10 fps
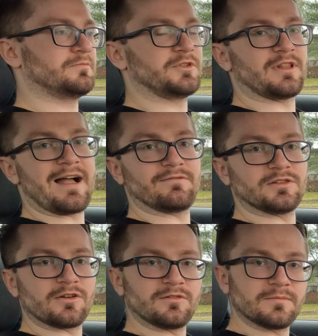You'll have a
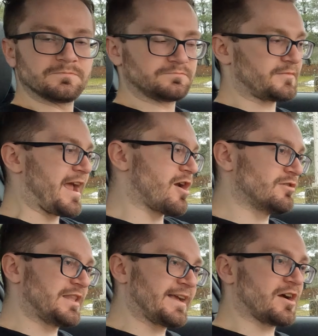little
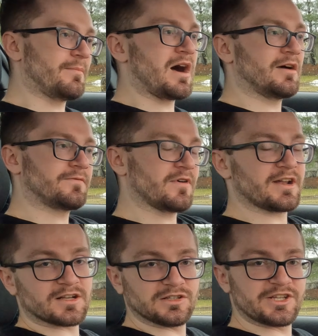error light come on, front
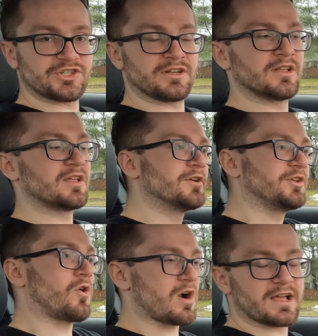end collision.
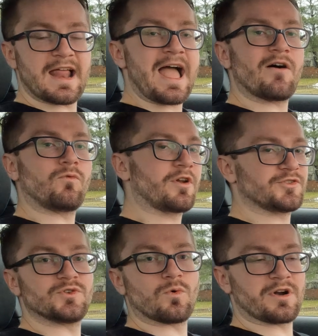You're gonna have 1 or
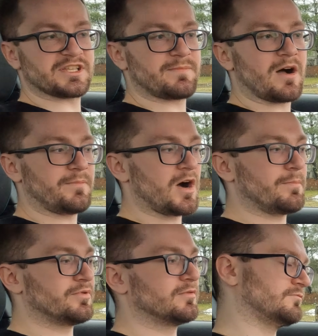2 warnings pop
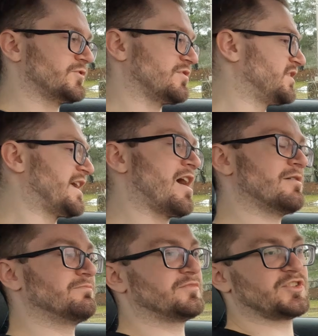up. So right
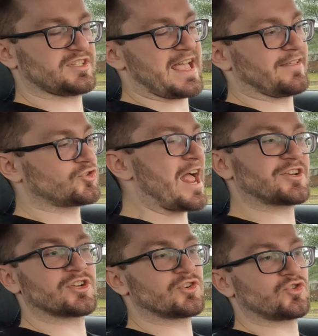there, just had
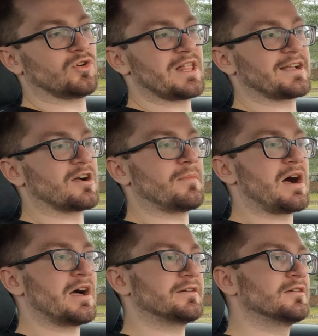traction control light come
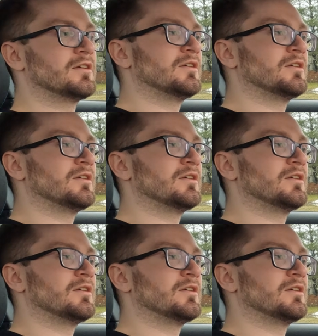on.